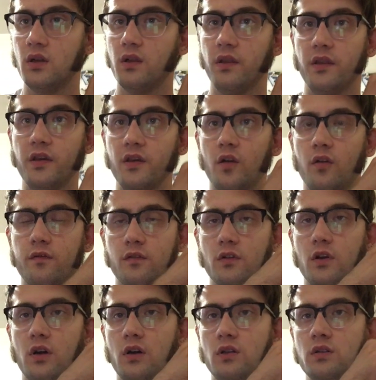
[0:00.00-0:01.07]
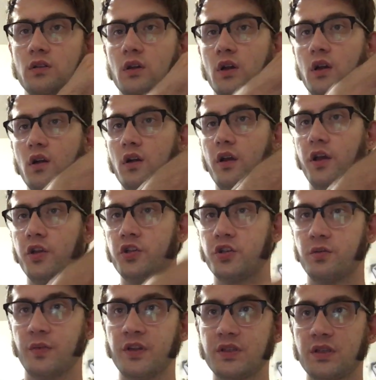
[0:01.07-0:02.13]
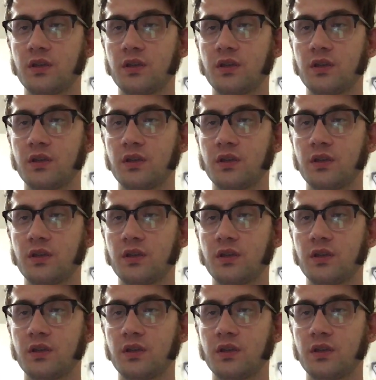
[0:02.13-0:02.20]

the overall instrument.